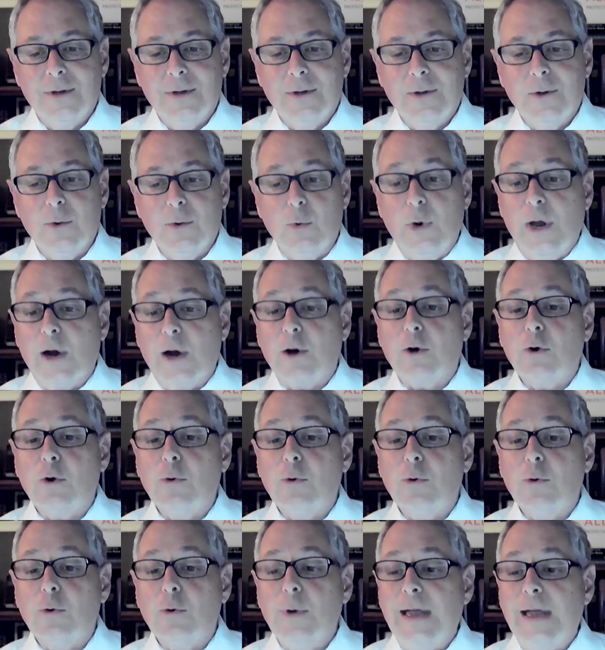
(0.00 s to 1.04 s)
we are
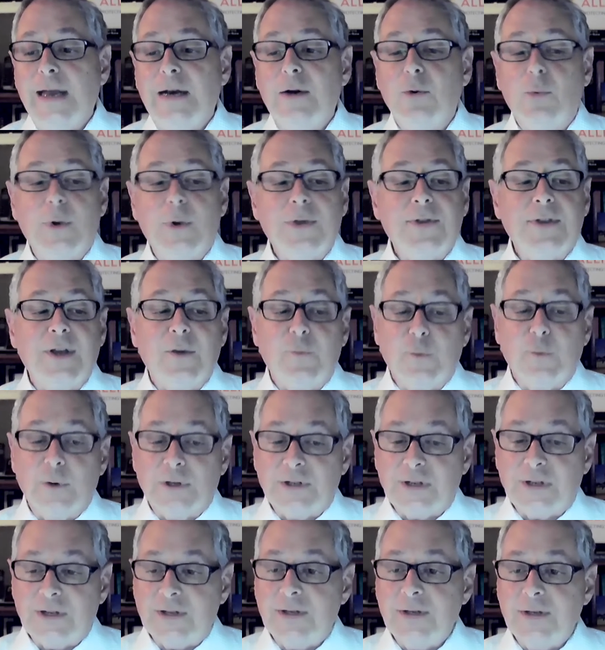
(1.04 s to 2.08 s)
created with
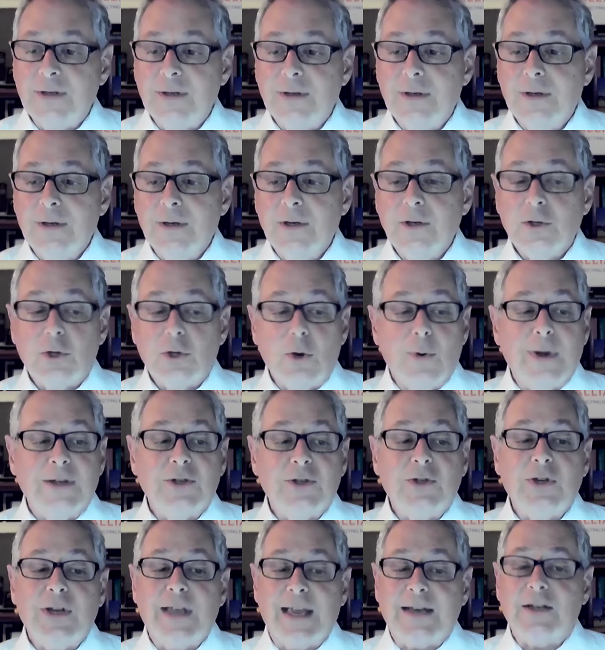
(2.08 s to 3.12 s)
differences so as
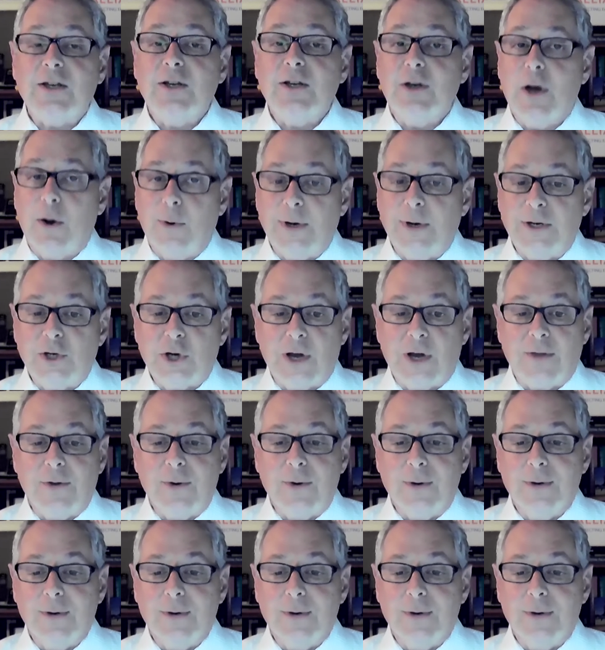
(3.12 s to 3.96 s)
to get to know each other.